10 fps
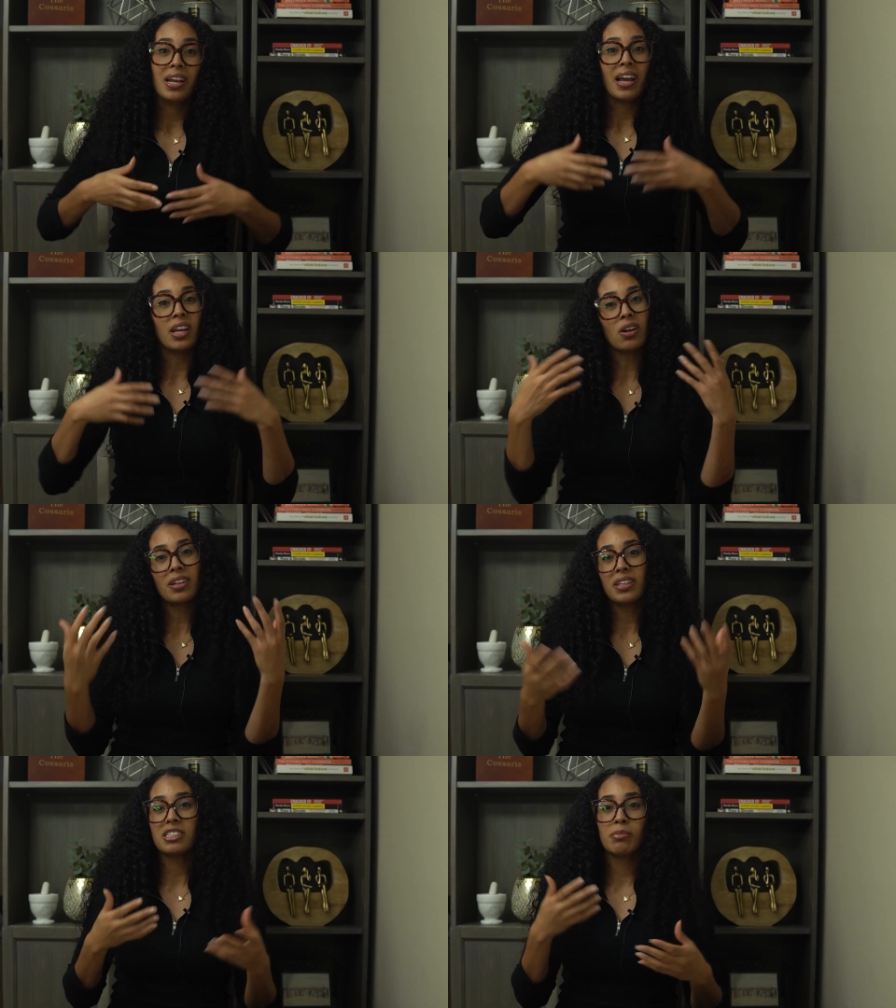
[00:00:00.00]
and all
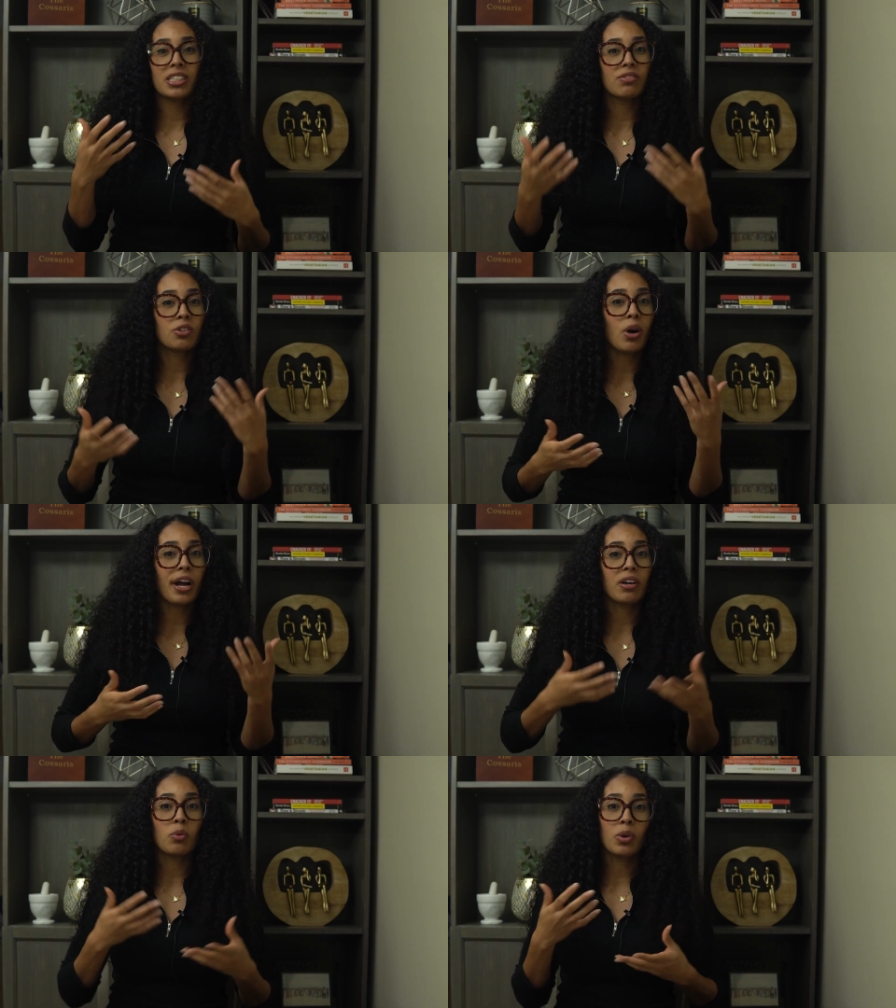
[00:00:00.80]
of these meds
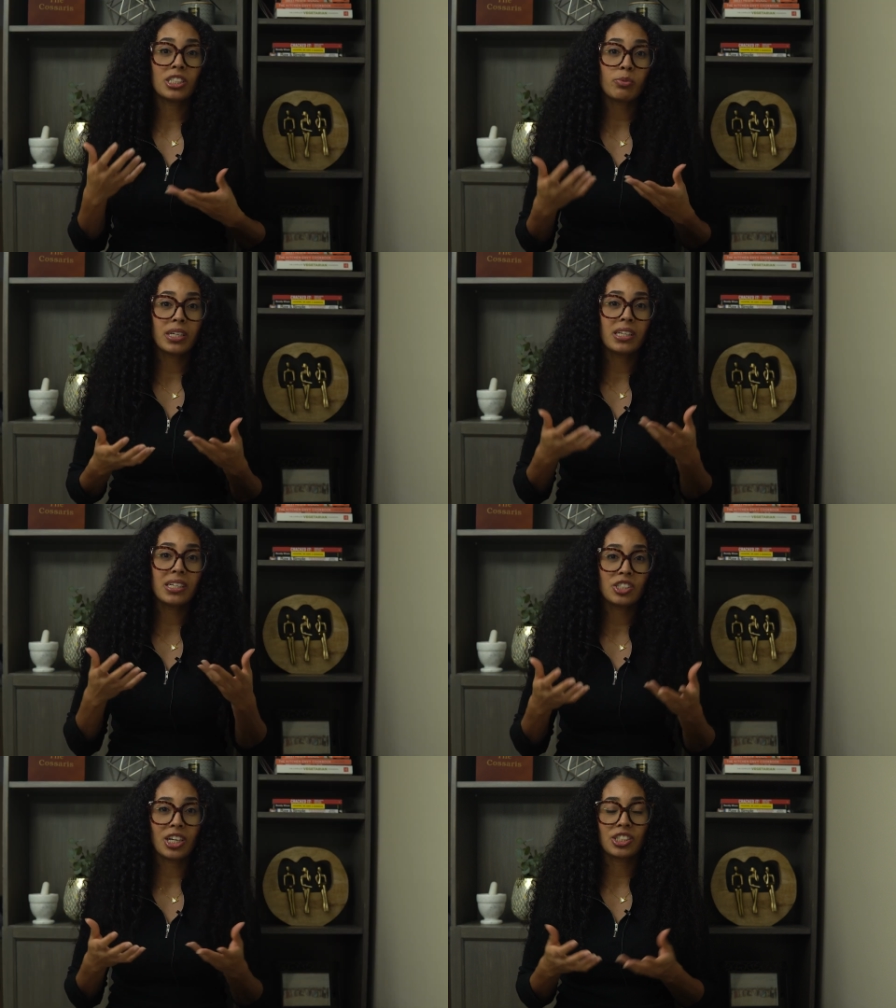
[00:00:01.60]
require a once weekly
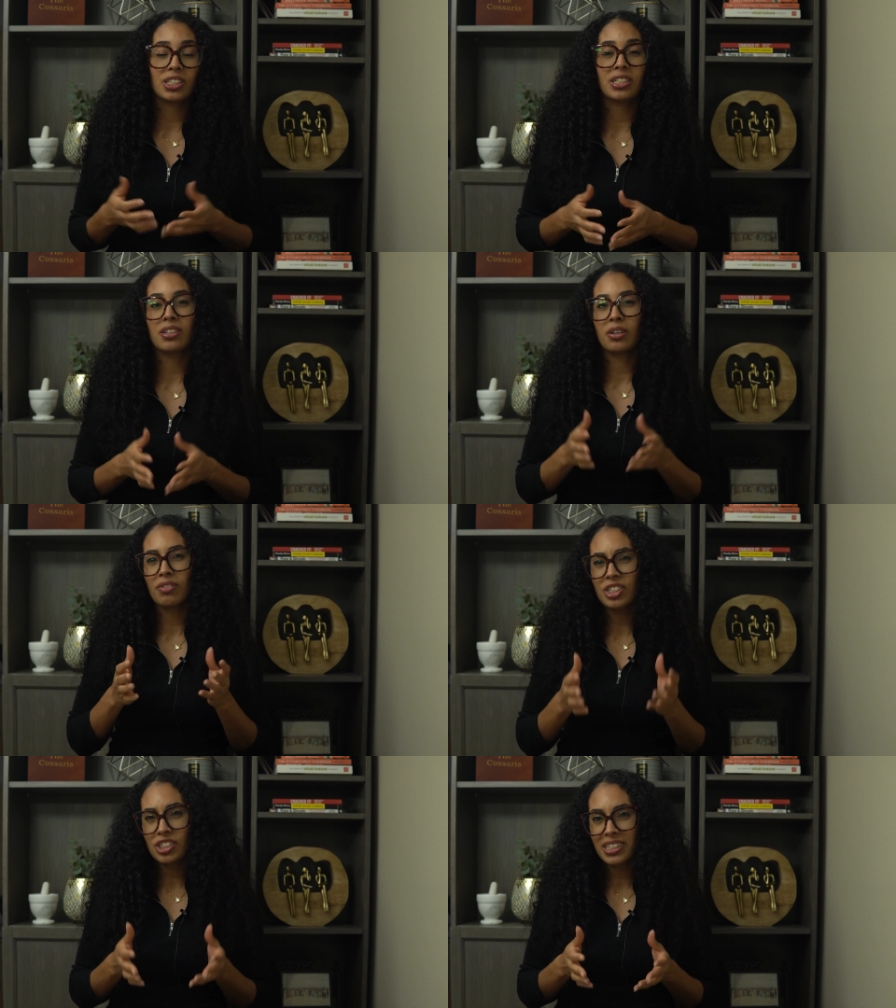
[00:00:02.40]
injection and
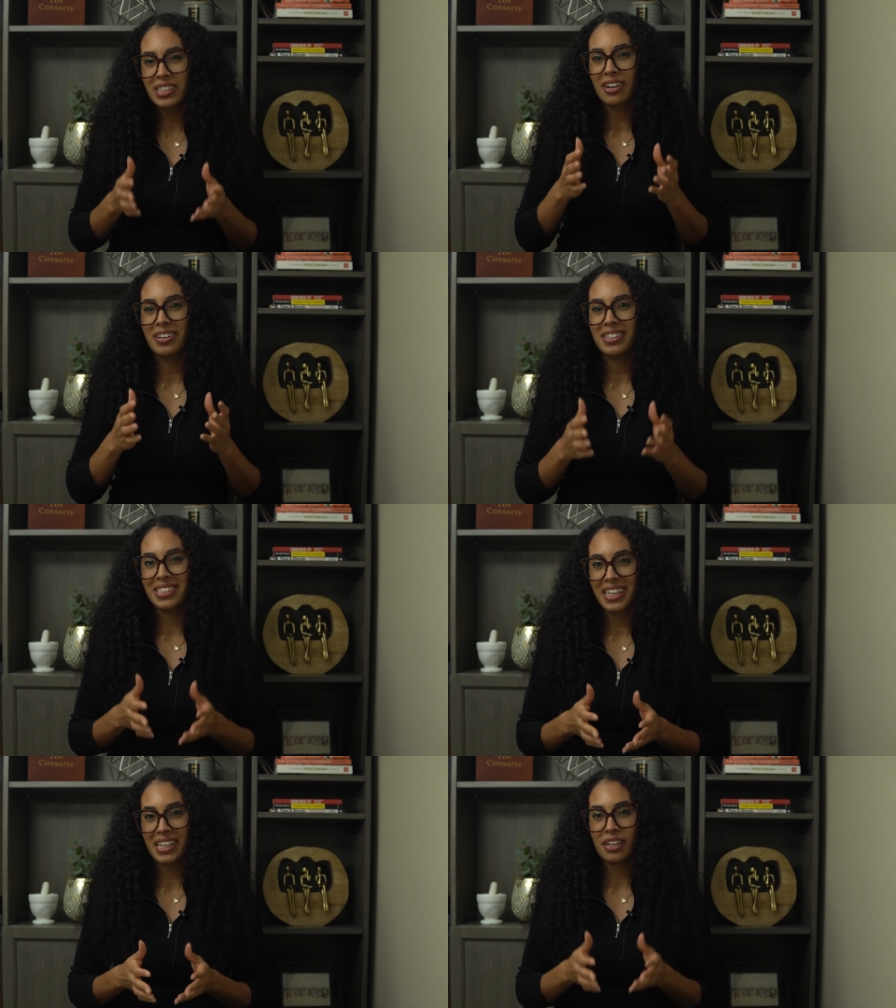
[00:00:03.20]
originally are
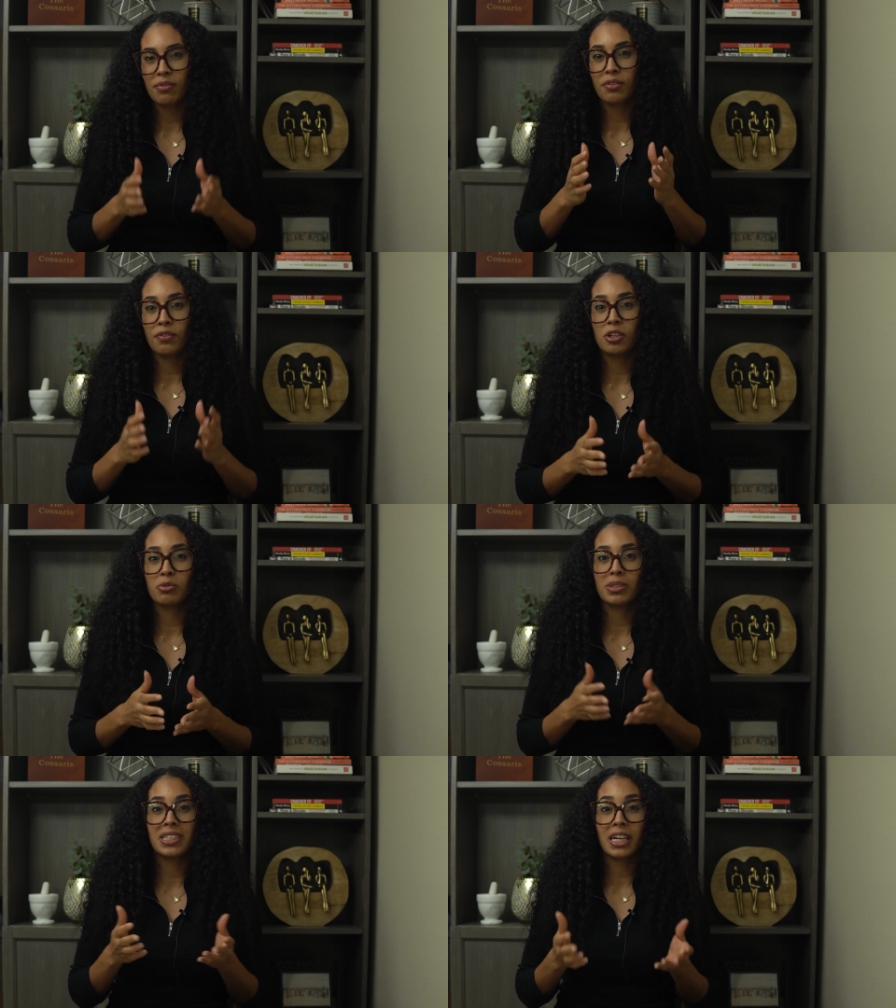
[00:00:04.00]
indicated for folks
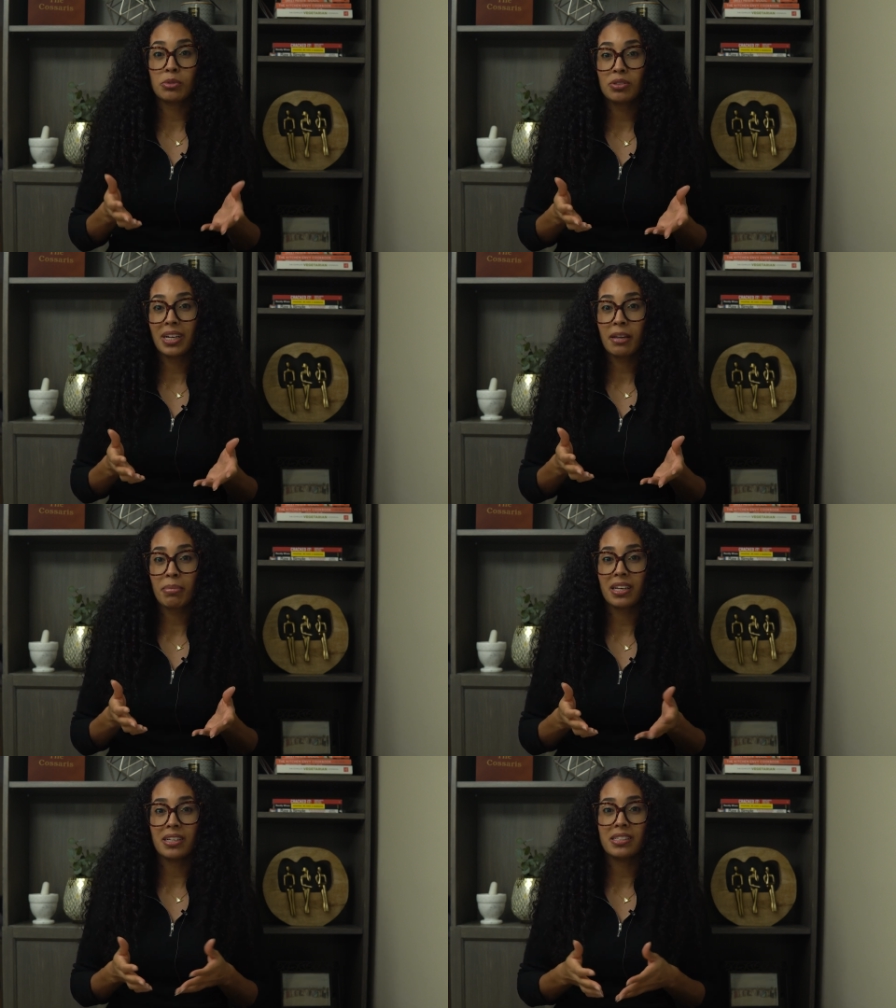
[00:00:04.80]
with type 2
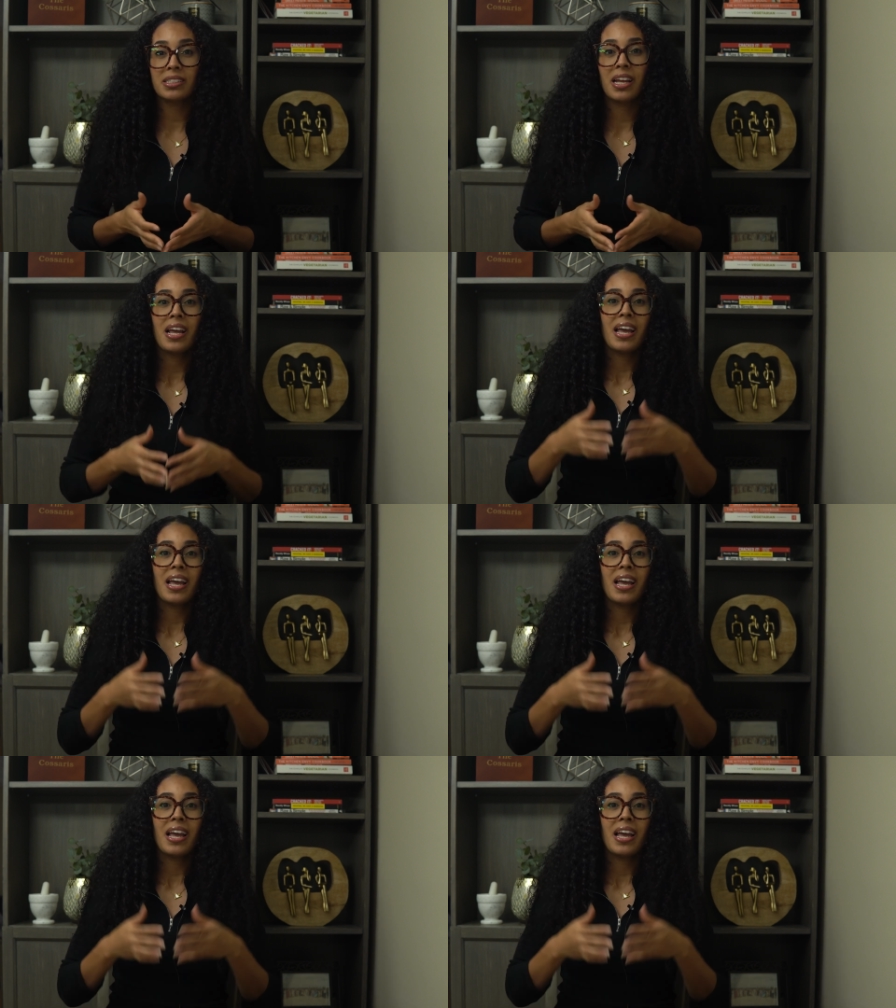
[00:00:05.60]
diabetes